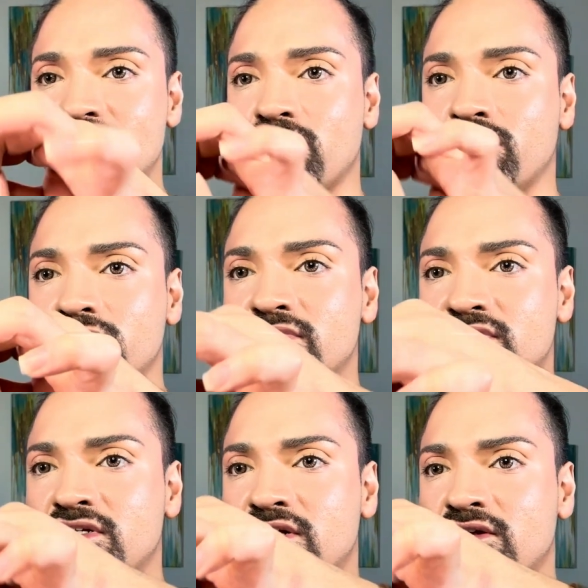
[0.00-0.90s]
So
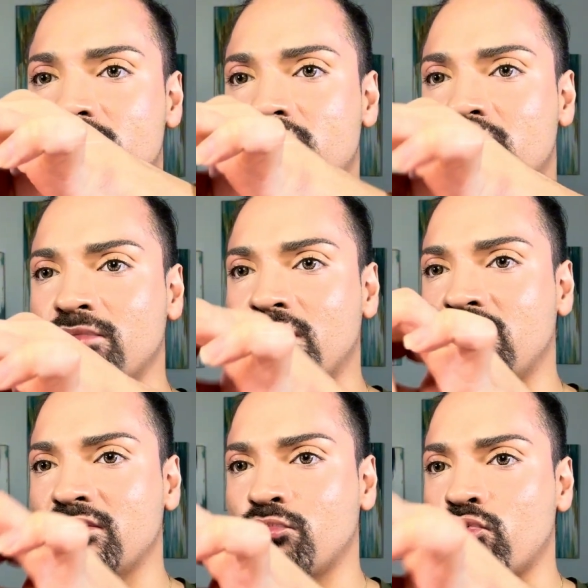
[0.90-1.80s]
see here how I'm
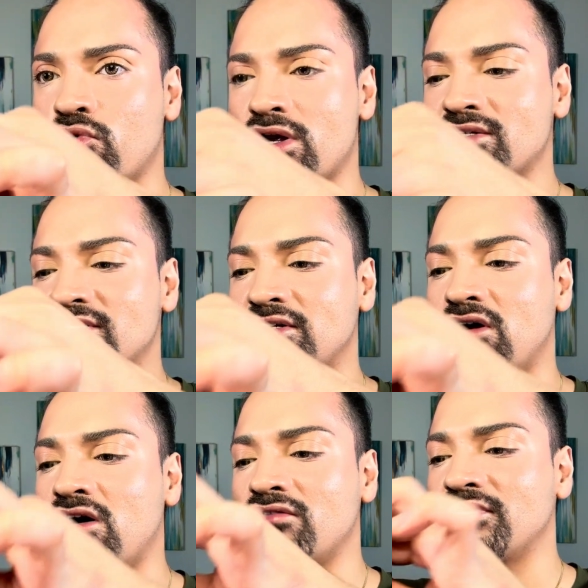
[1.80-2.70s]
kind of pressing
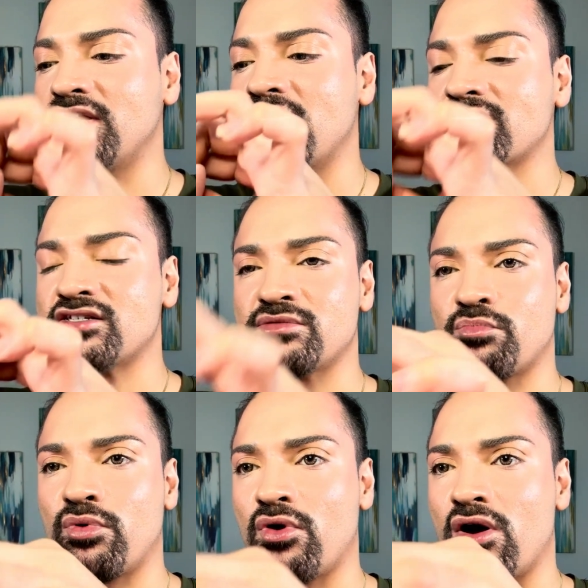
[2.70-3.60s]
off the excess
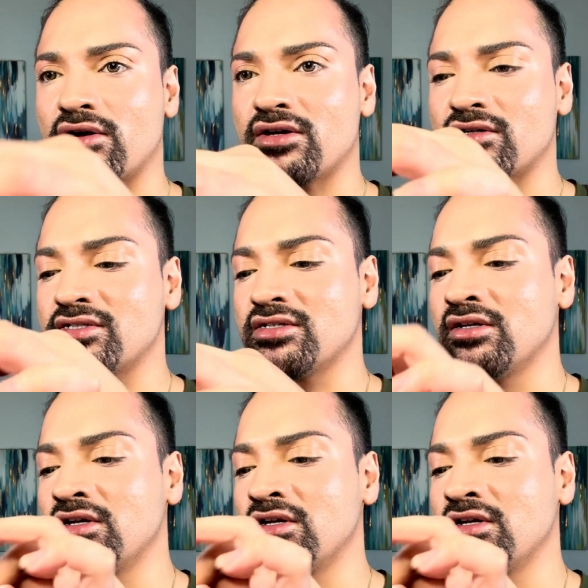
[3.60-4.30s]
product.